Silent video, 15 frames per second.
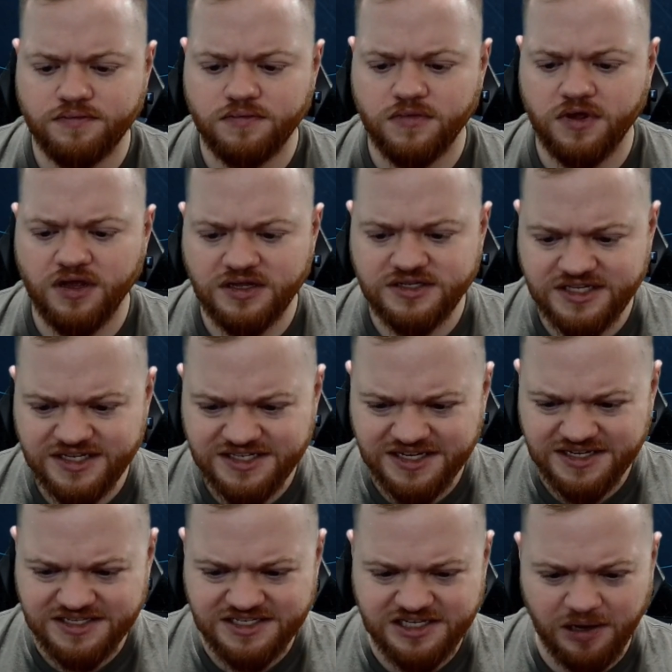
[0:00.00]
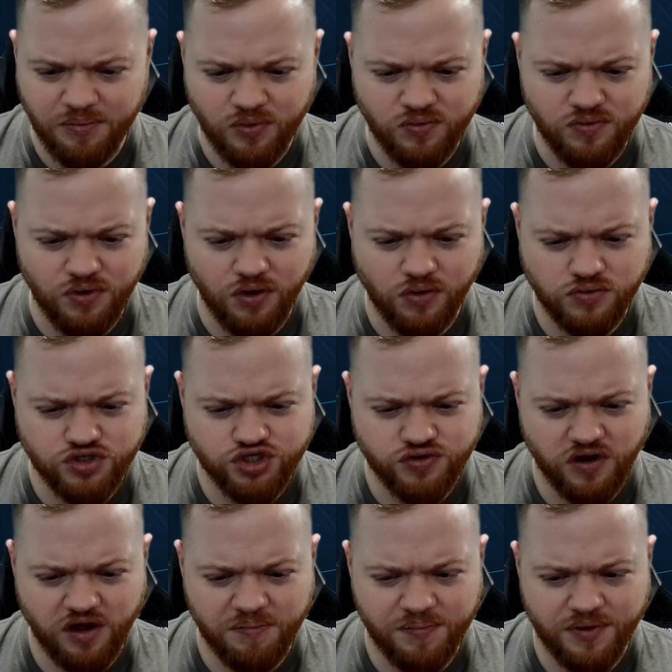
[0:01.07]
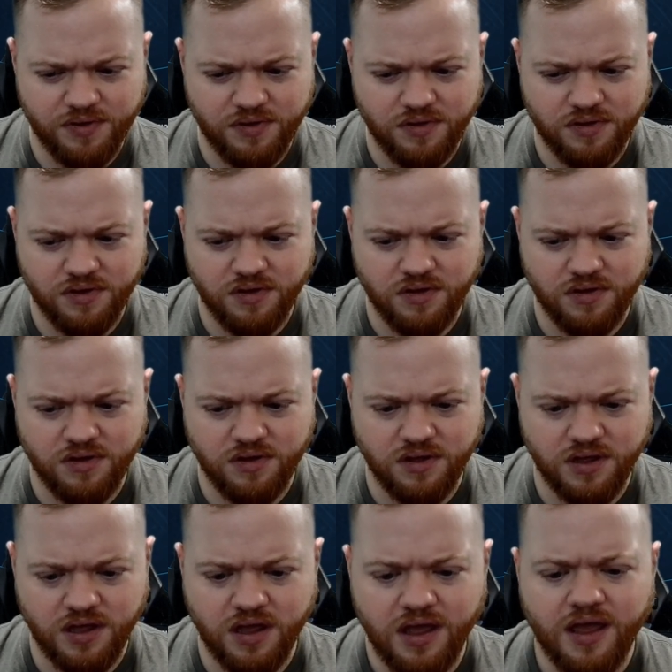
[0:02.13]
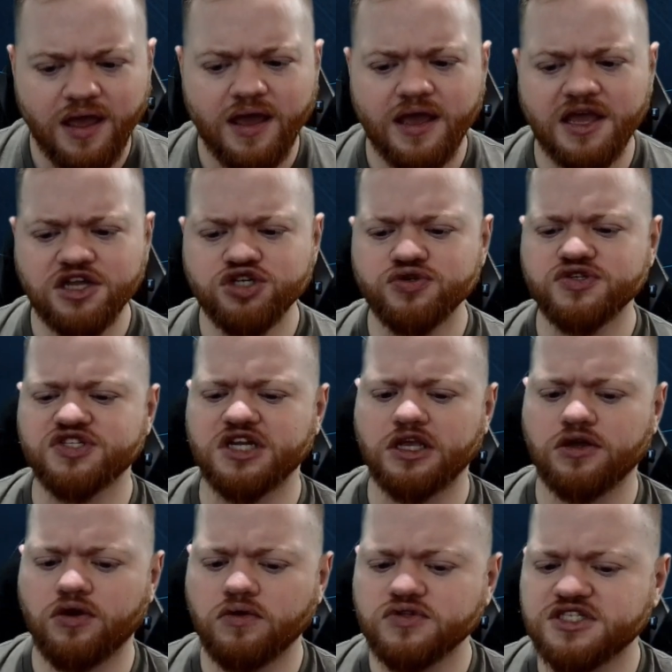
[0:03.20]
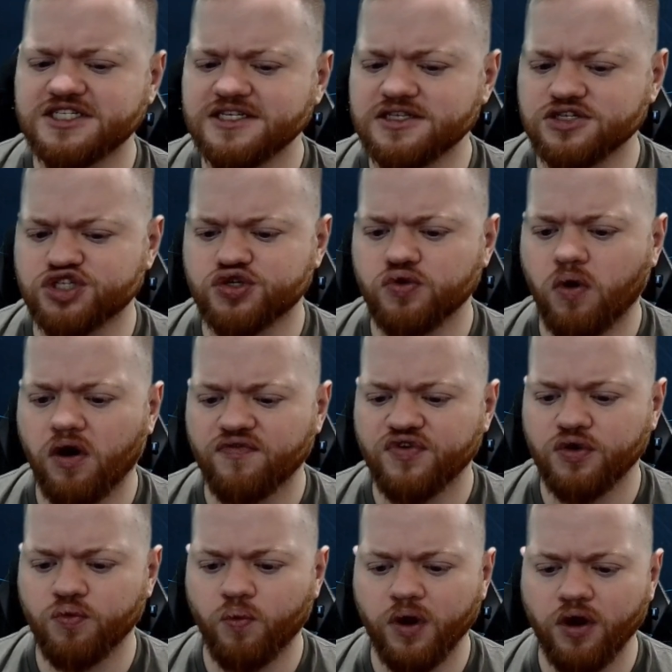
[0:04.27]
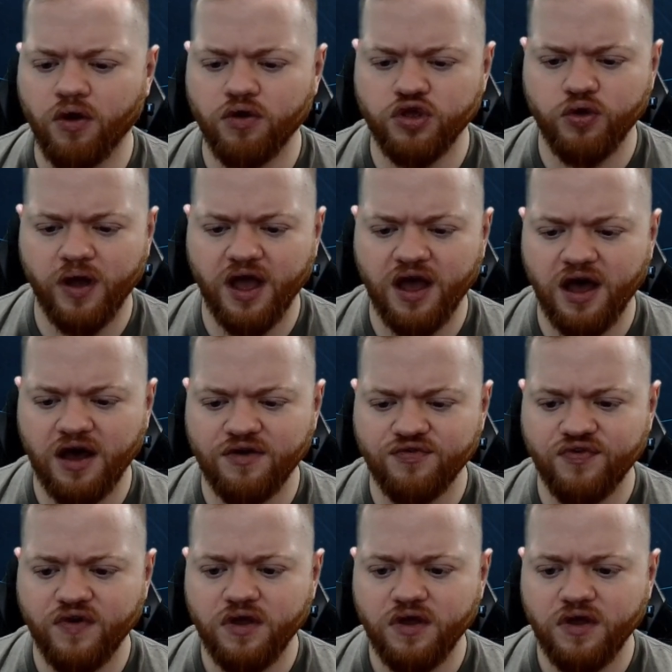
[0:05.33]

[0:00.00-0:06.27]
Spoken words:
Is this a double node drop? Interesting, you don't see this too often, where you have